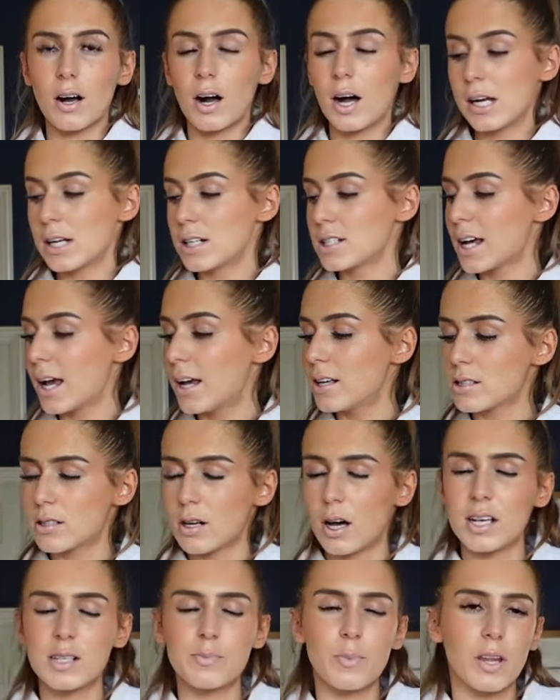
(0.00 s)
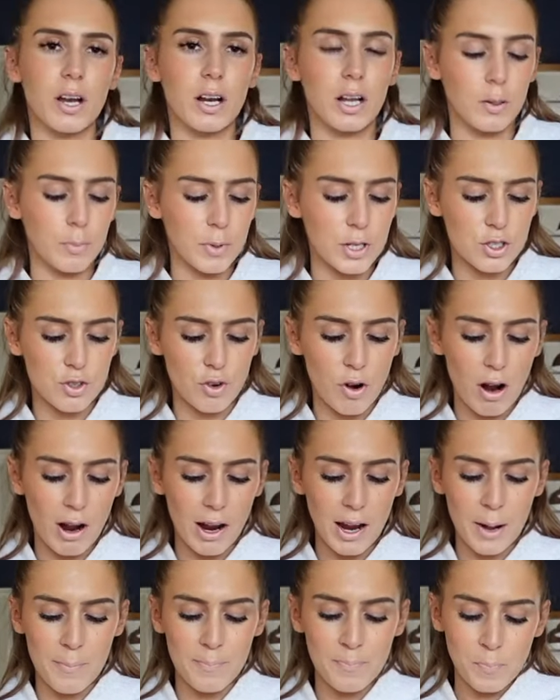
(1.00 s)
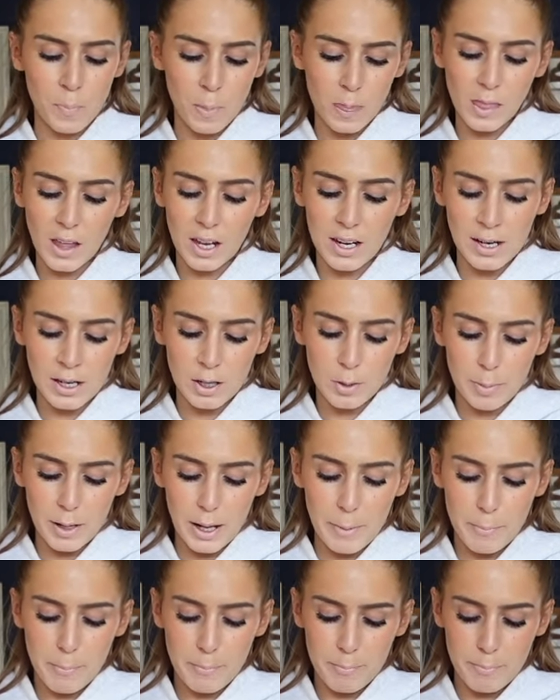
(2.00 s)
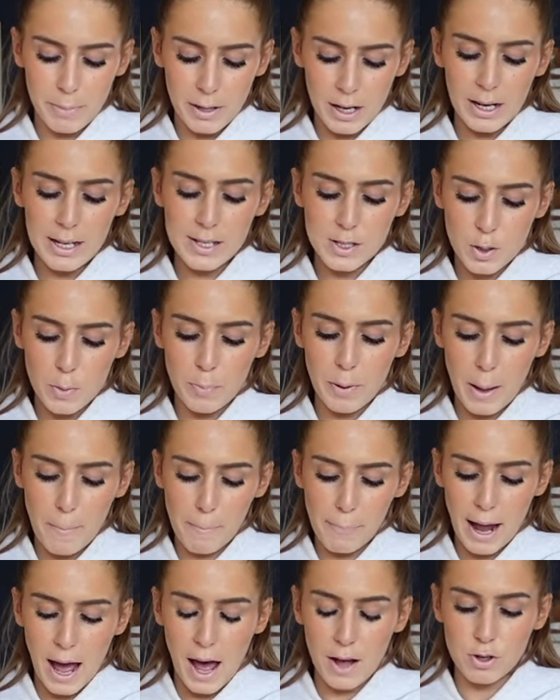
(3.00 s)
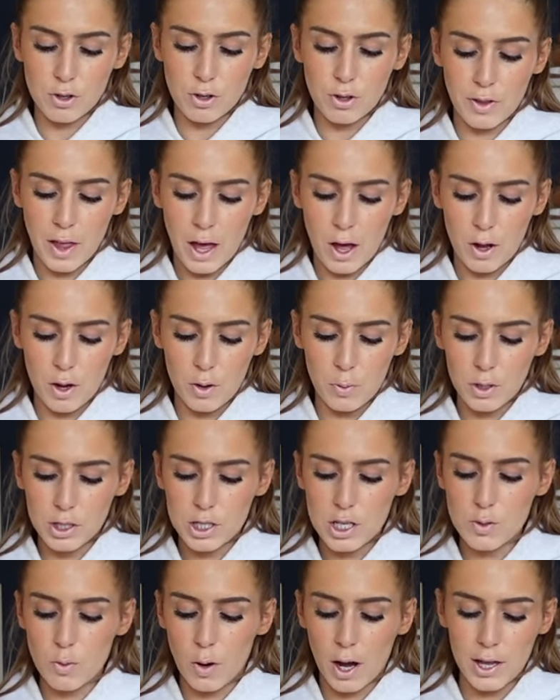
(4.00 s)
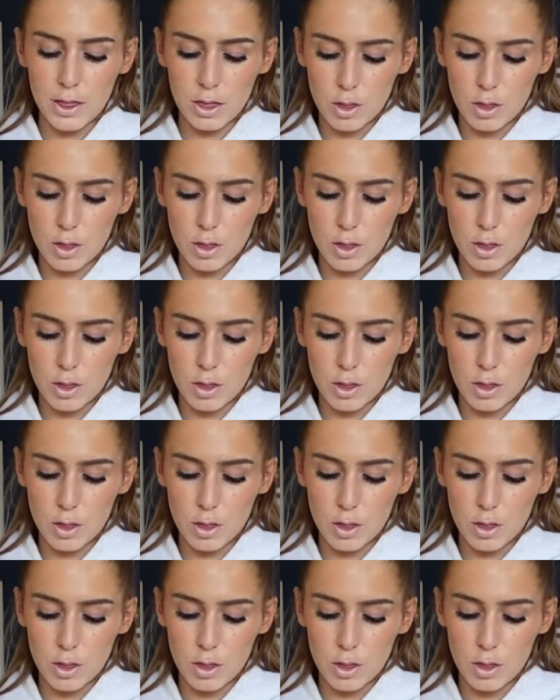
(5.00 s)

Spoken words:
kind of taste nice, but they're a little bit dry and a little bit bland on their own, which is what I